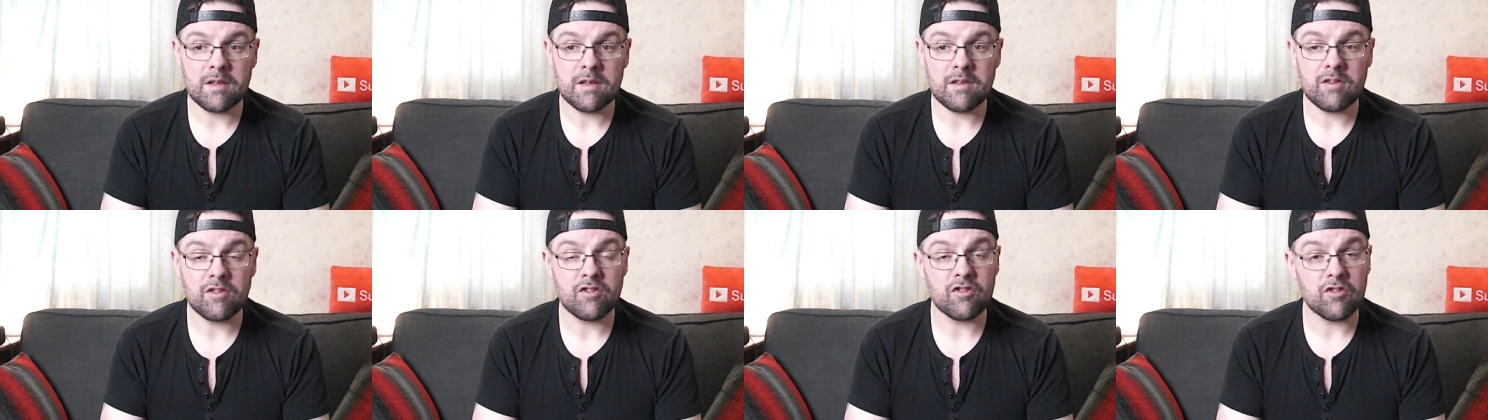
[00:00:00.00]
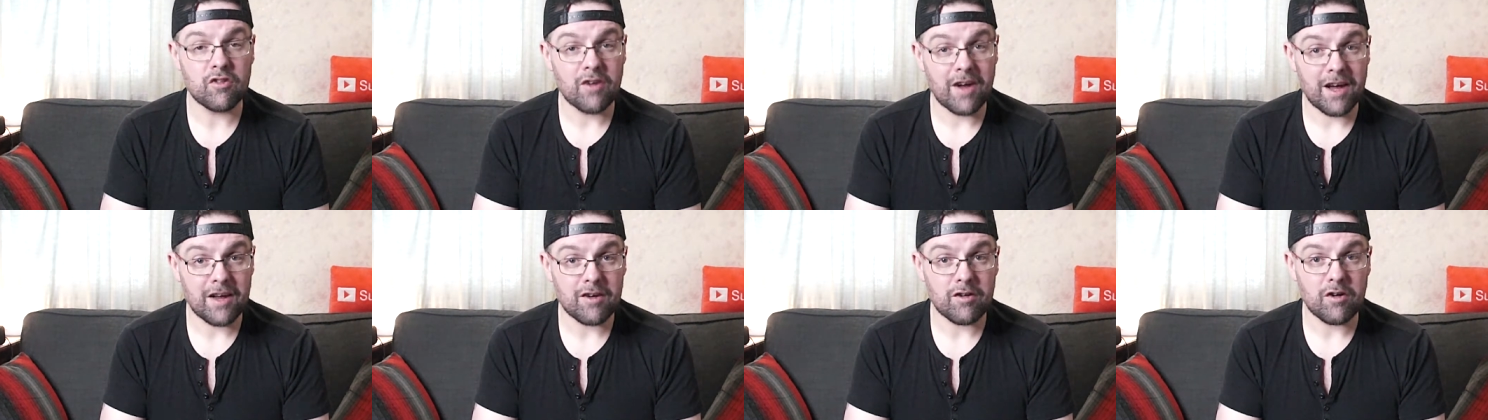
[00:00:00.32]

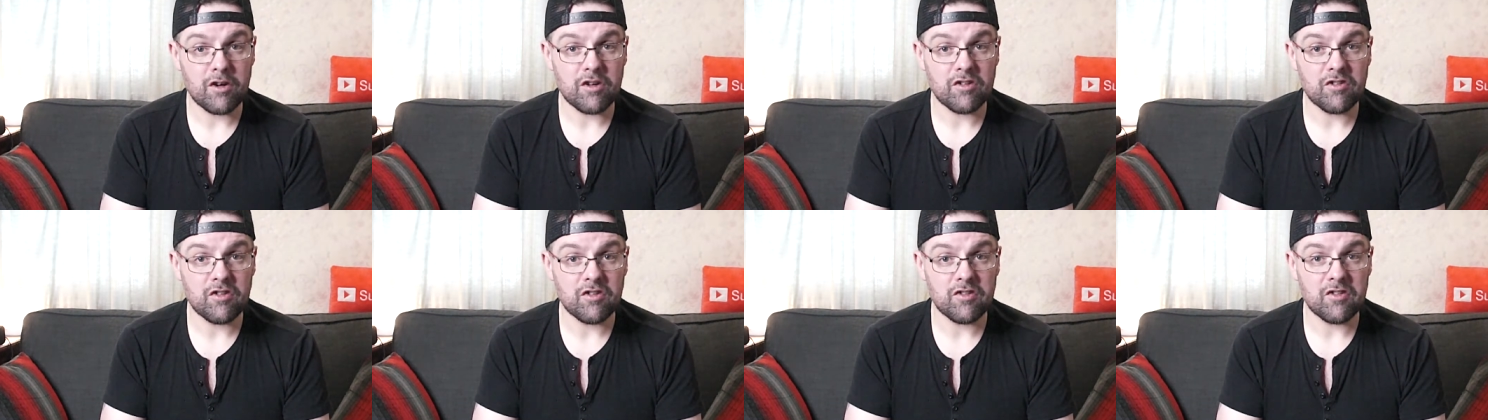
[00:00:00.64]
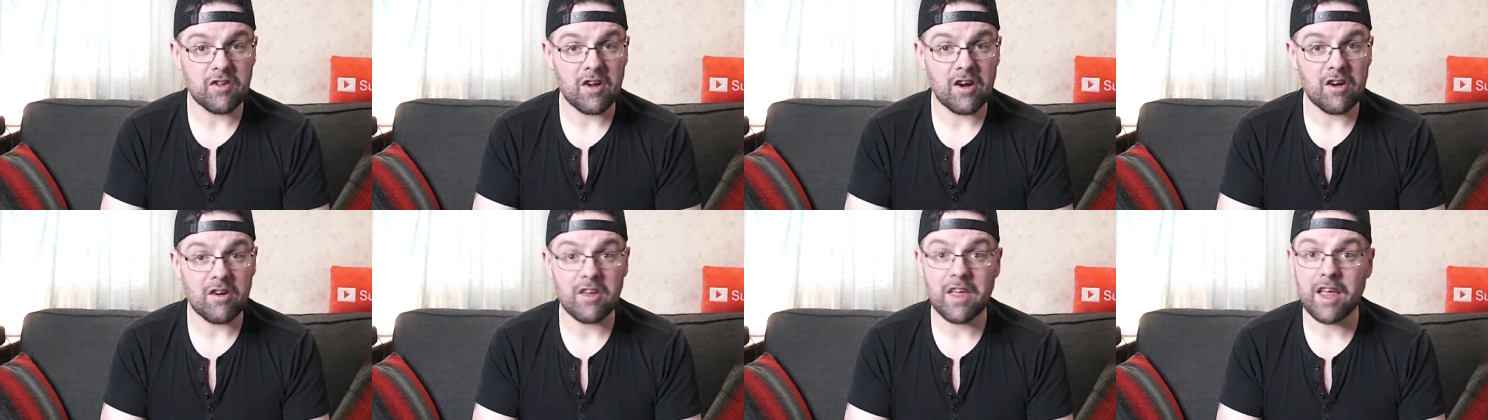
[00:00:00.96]
Stratos is
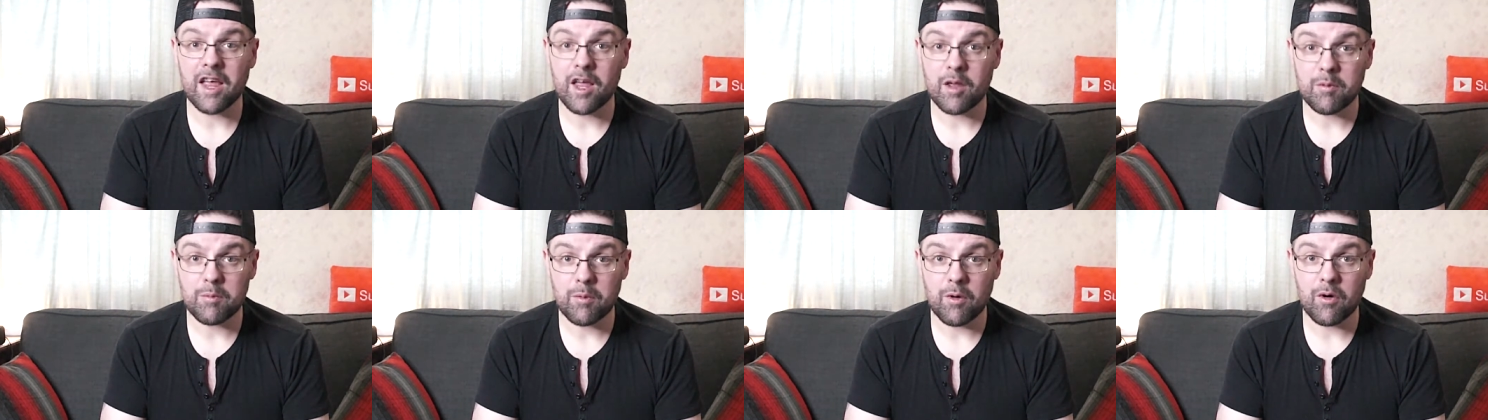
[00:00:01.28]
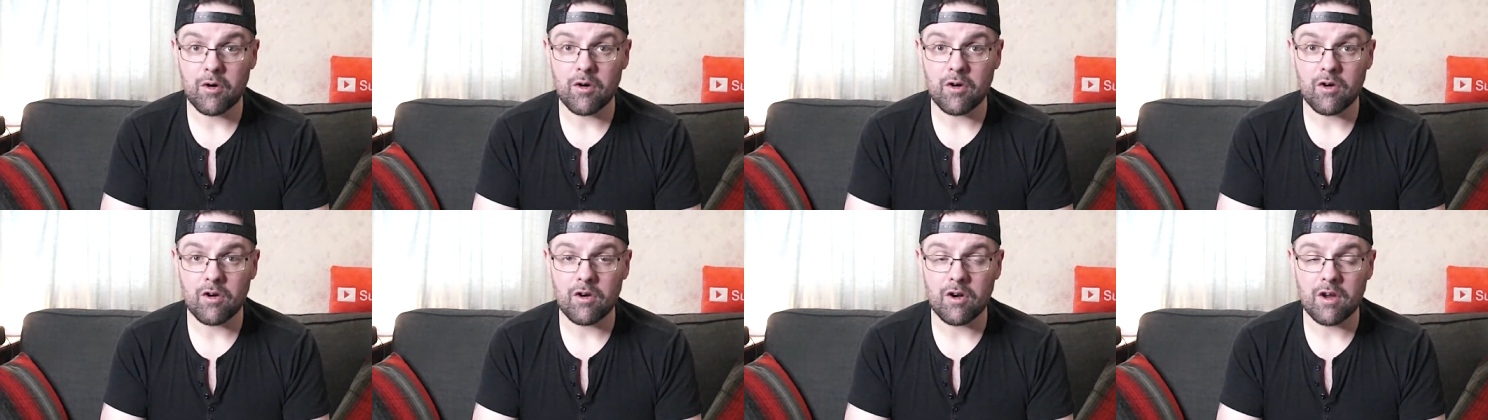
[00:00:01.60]
there to help
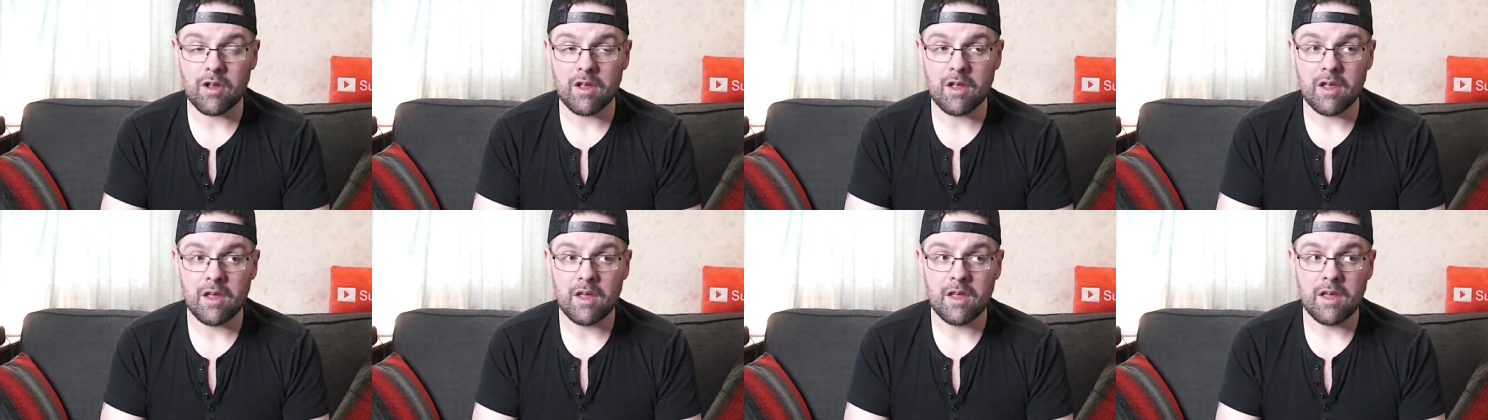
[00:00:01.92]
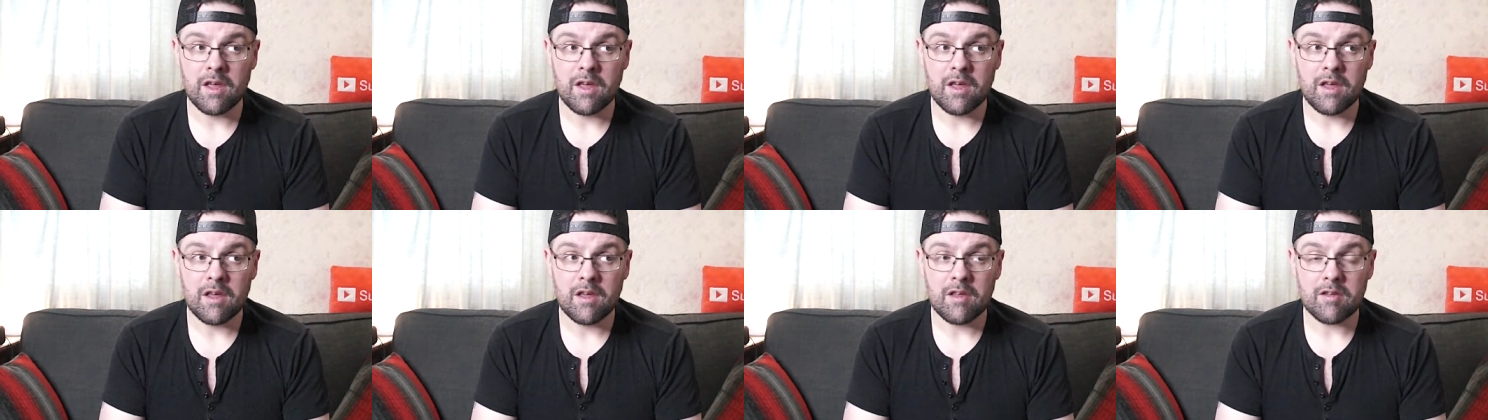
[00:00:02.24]
her.
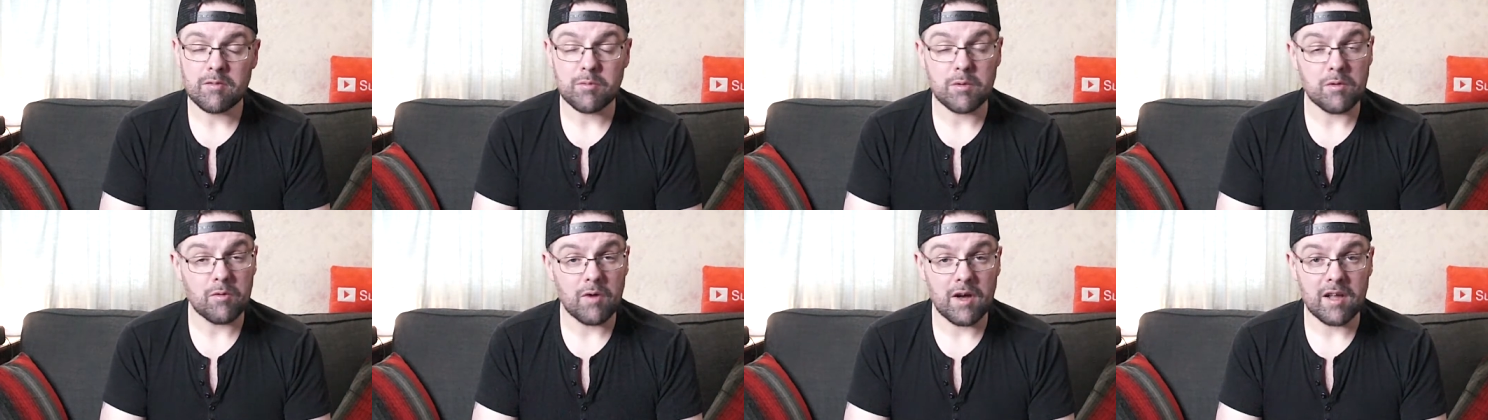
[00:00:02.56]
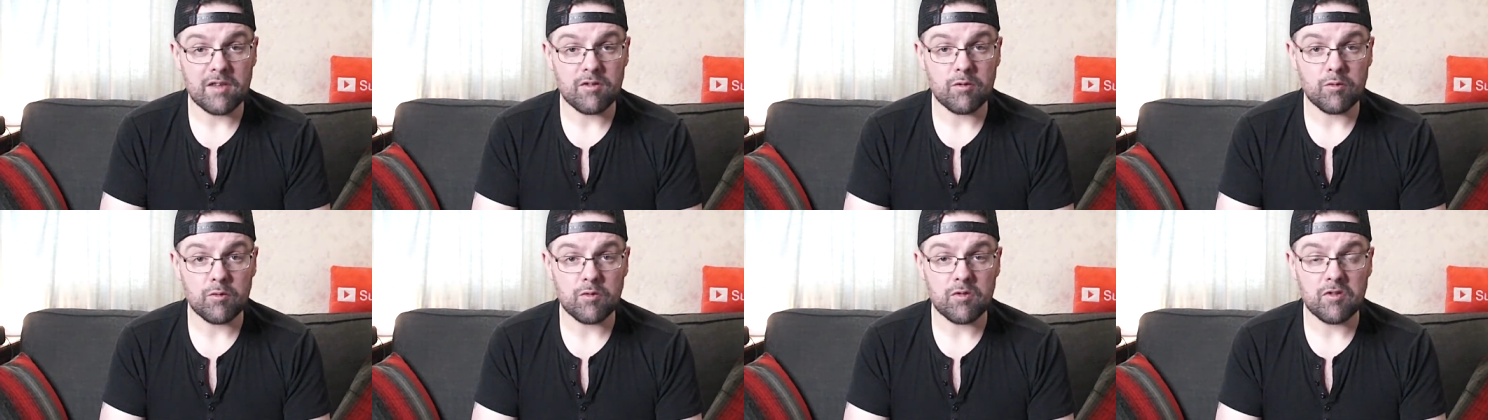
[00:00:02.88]
It's been a while
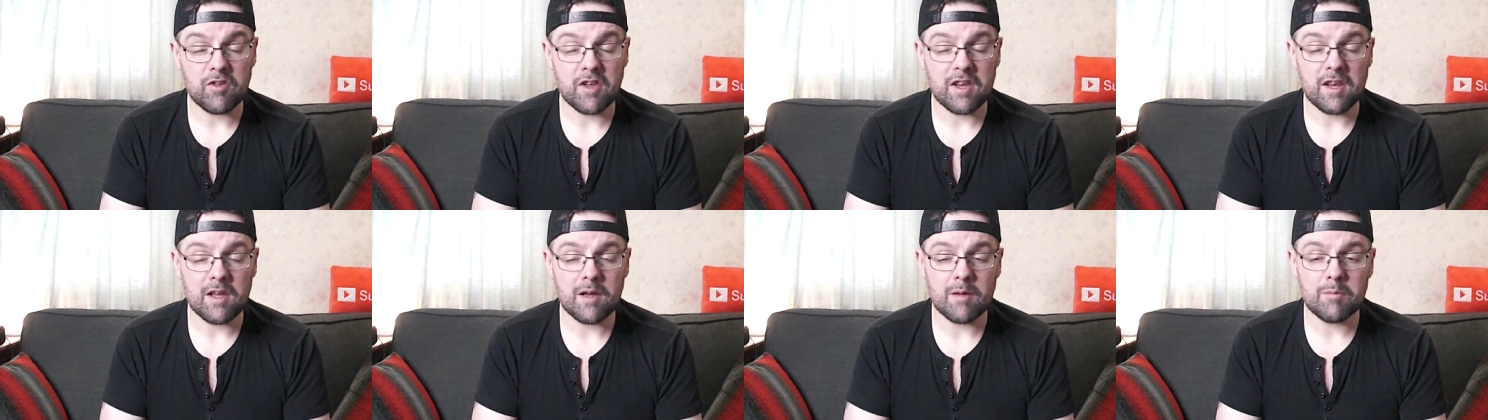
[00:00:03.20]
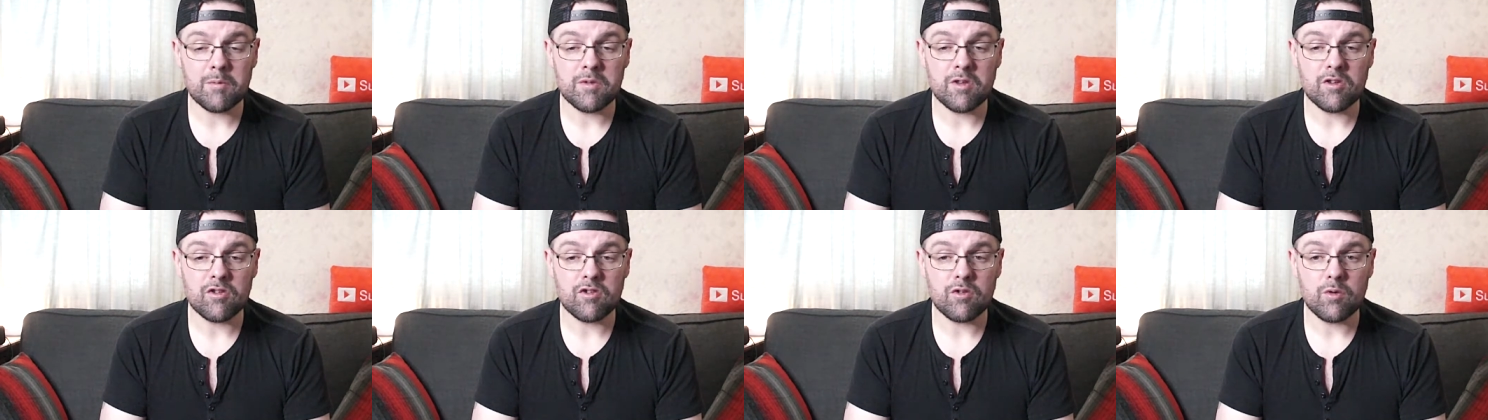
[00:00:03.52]
since we've seen him
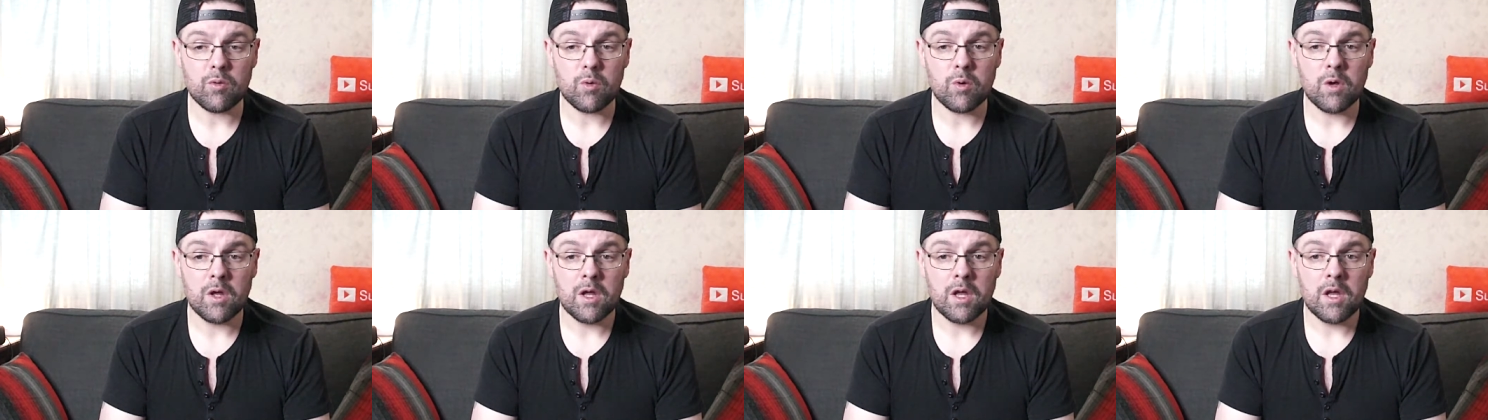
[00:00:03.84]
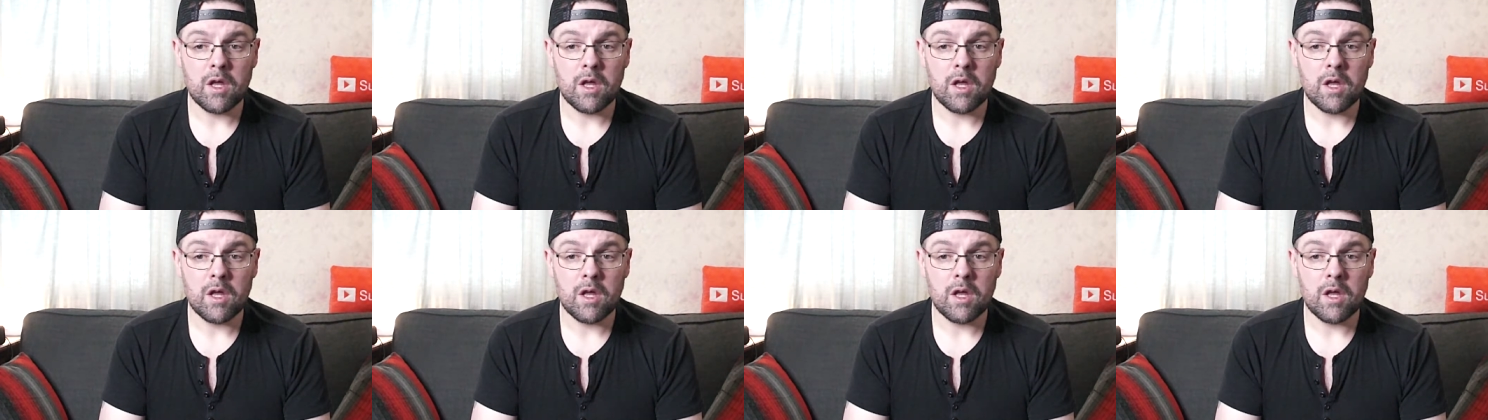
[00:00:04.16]
on the show.